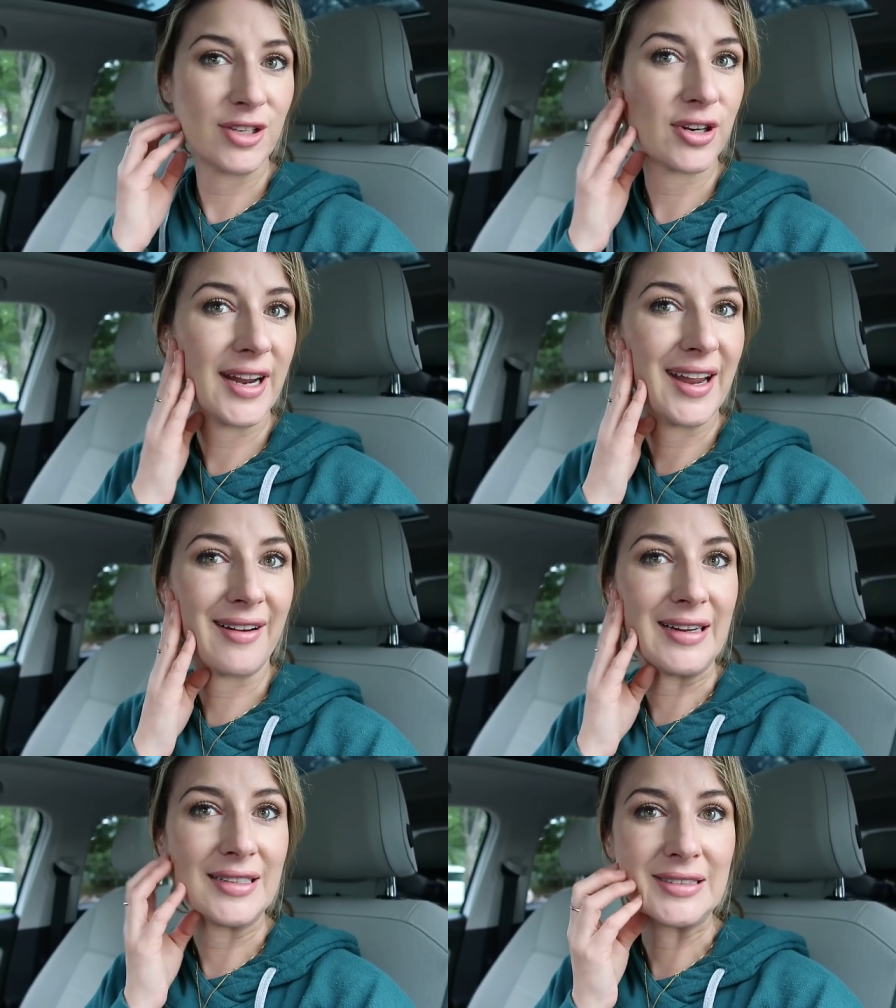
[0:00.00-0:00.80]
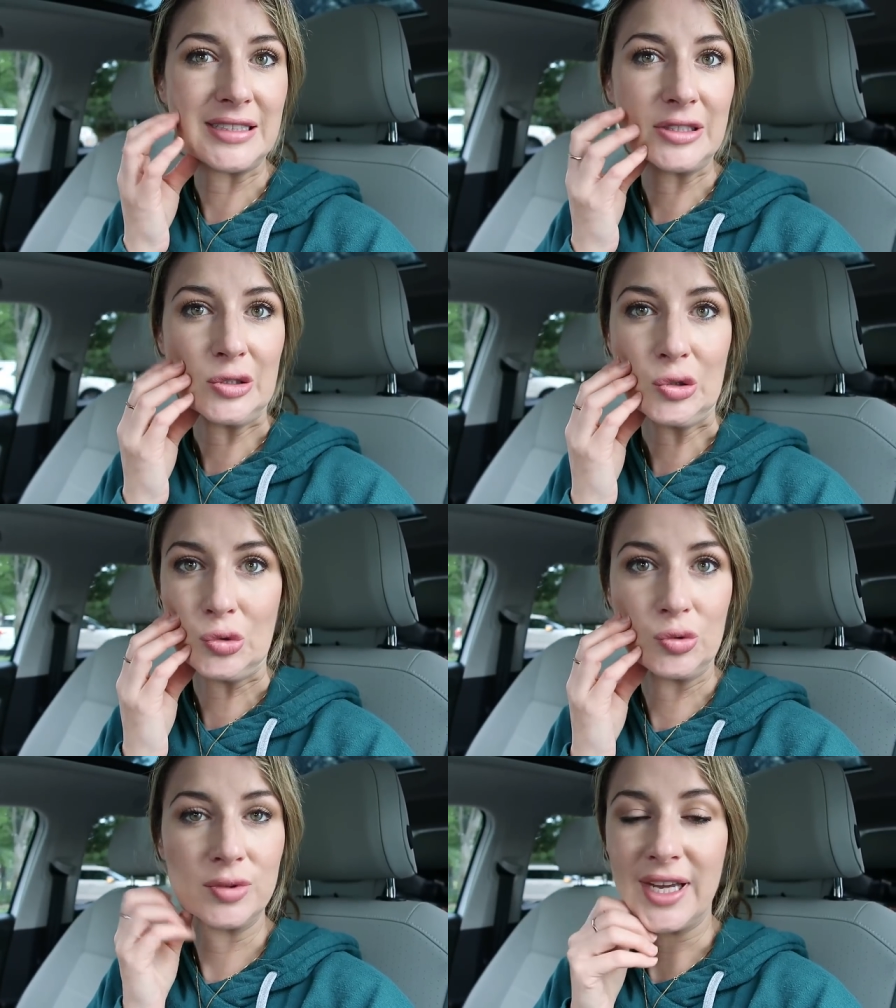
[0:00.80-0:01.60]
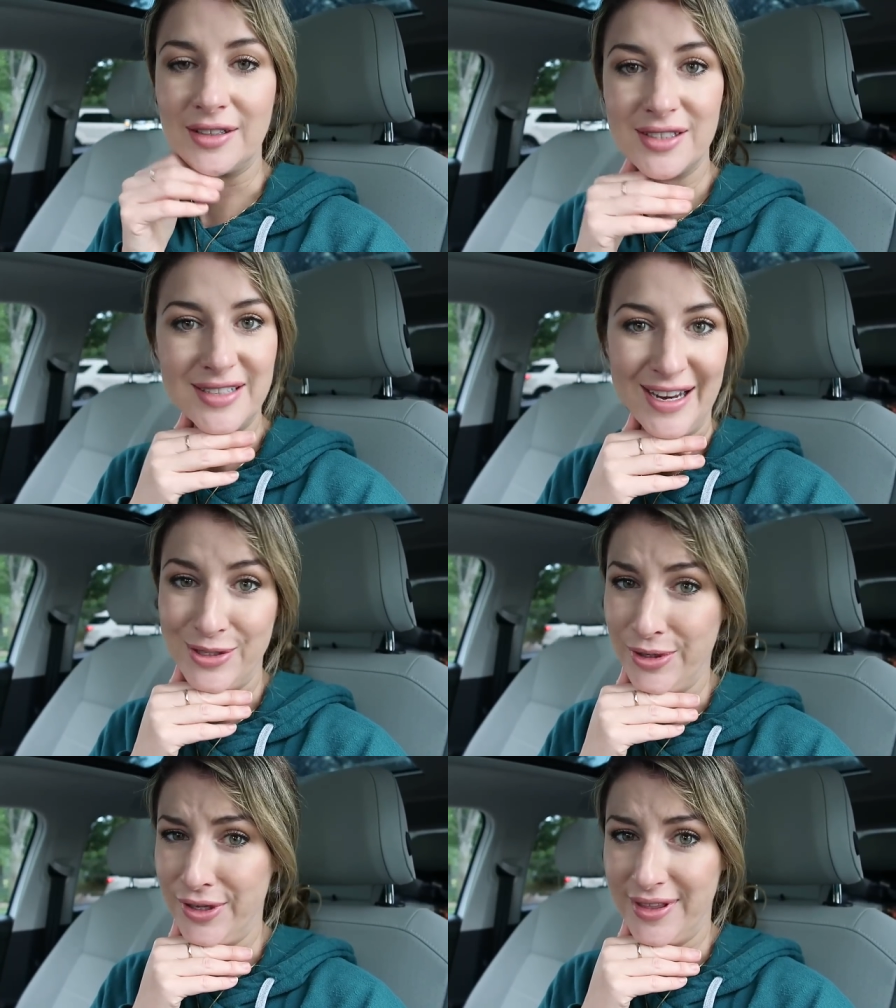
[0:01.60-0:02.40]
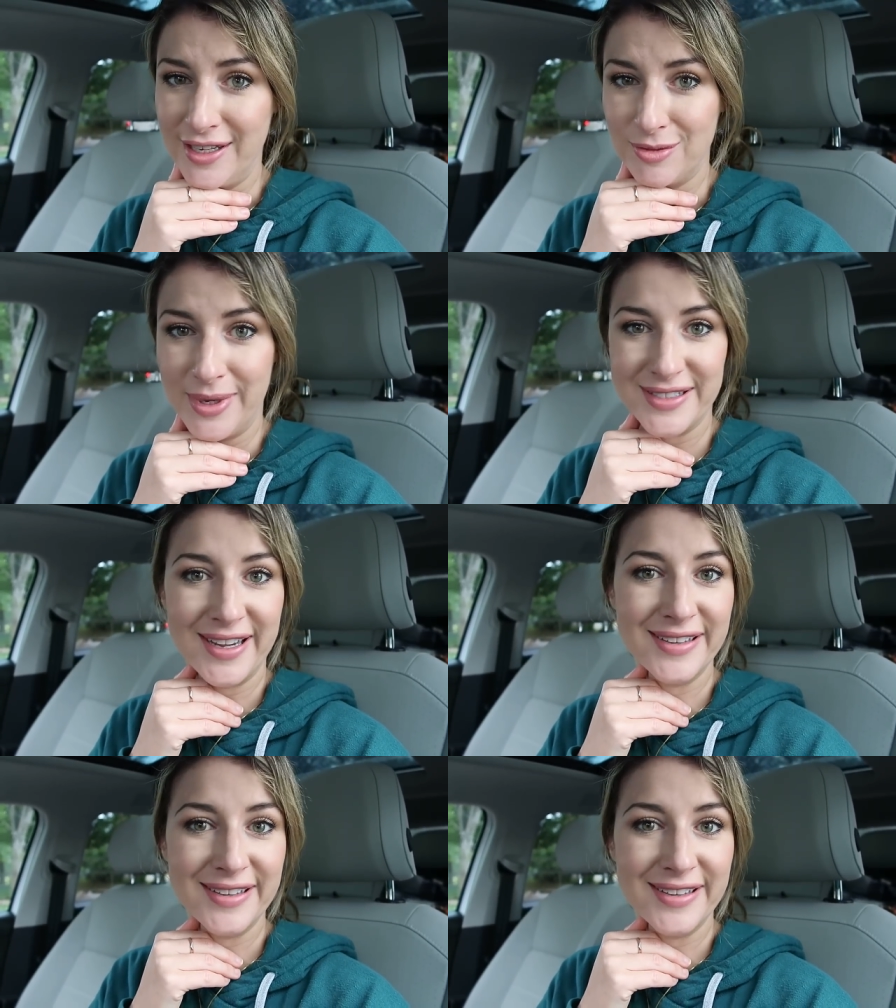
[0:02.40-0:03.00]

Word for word: all my dry areas and oh, yeah, just not doing good things for my